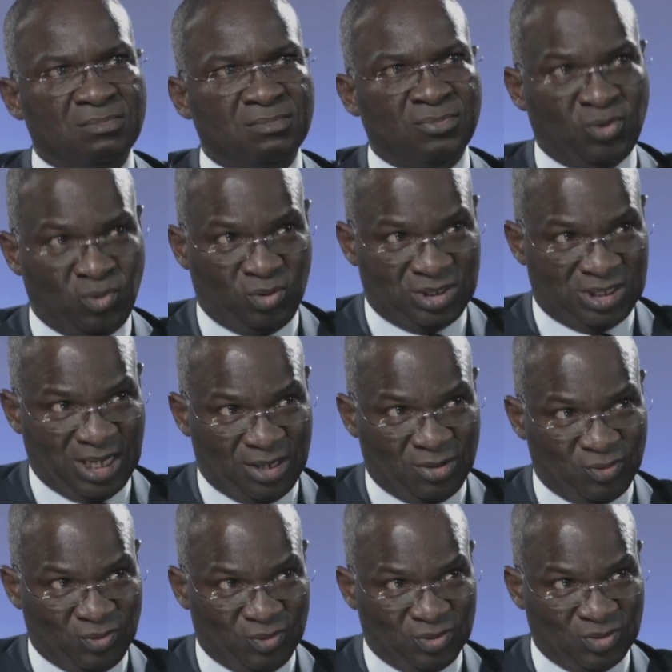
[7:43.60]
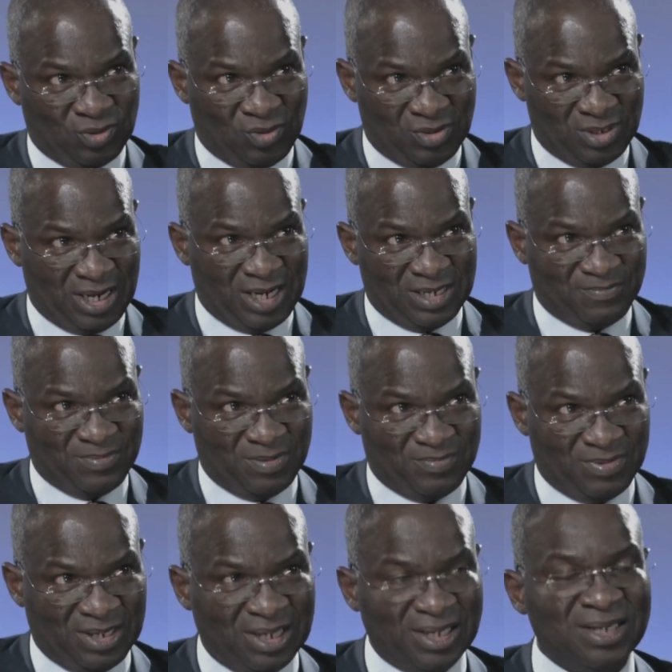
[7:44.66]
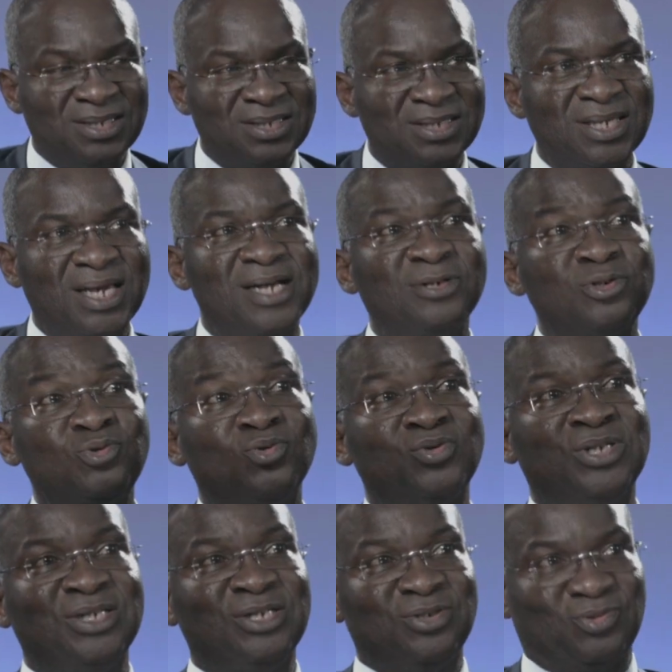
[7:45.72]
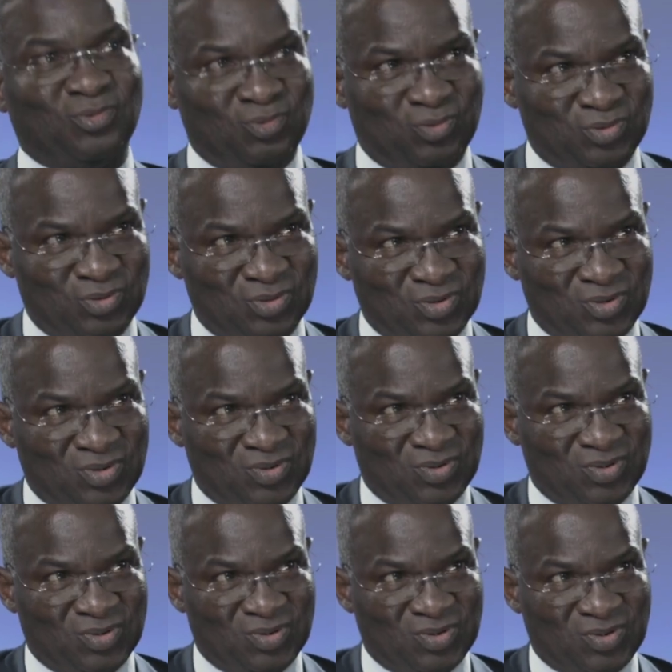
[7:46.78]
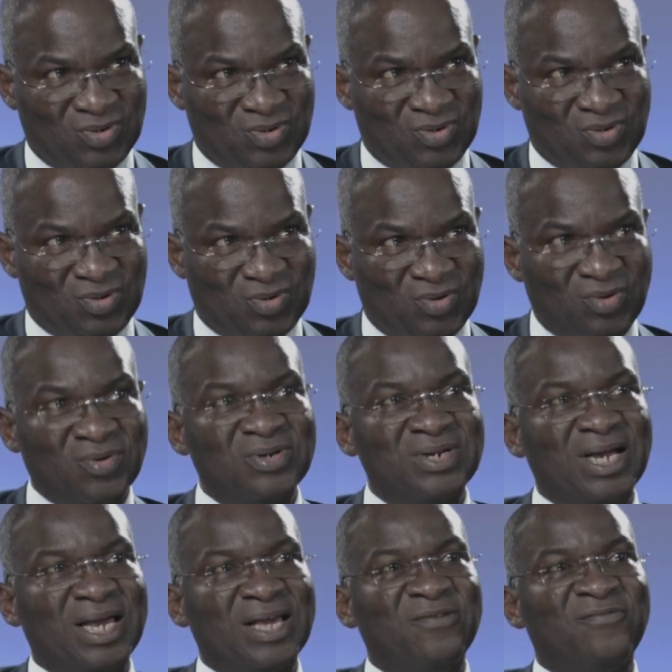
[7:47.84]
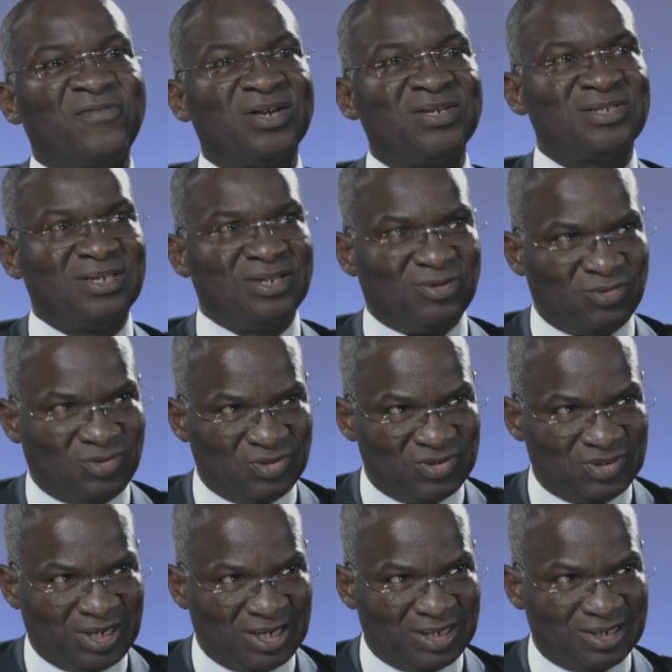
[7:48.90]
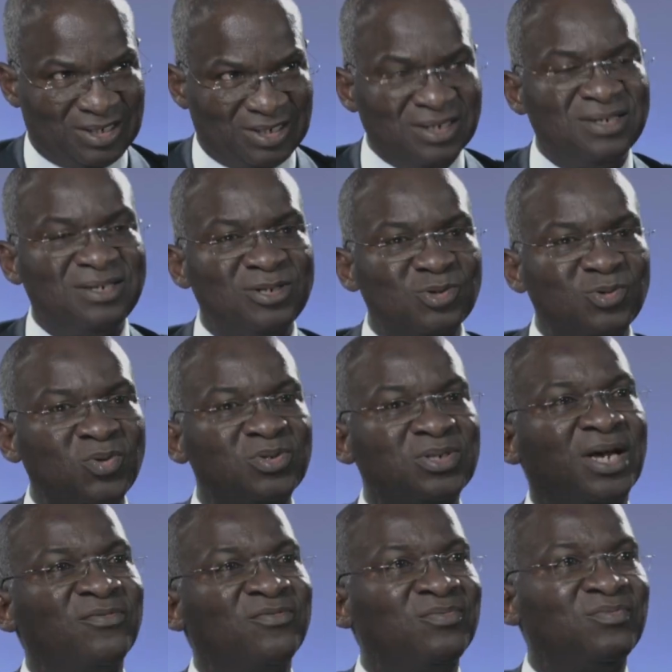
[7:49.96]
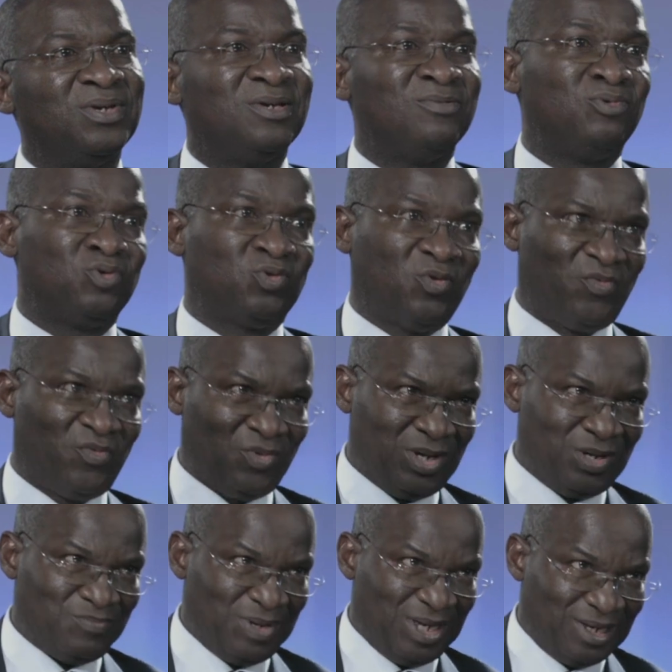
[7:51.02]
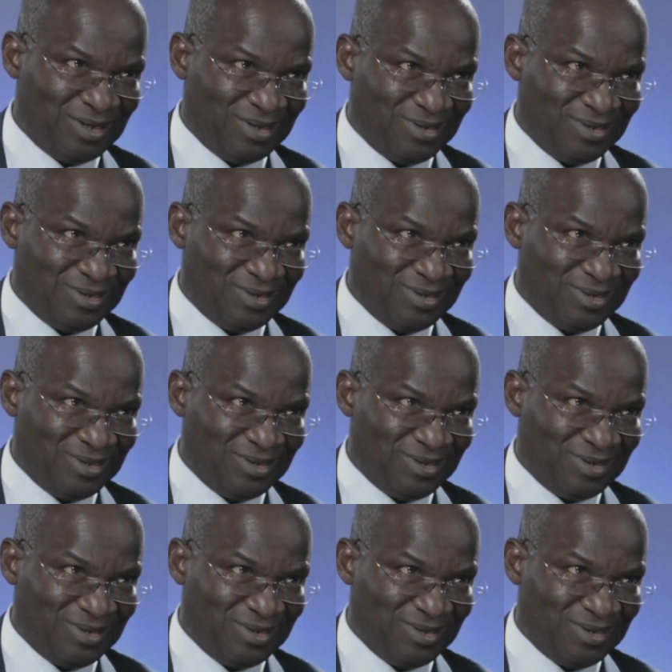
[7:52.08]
those GENCOs under the PPA, it sells to the DISCOs under a vesting contract. The DISCOs haven't been able to fully pay.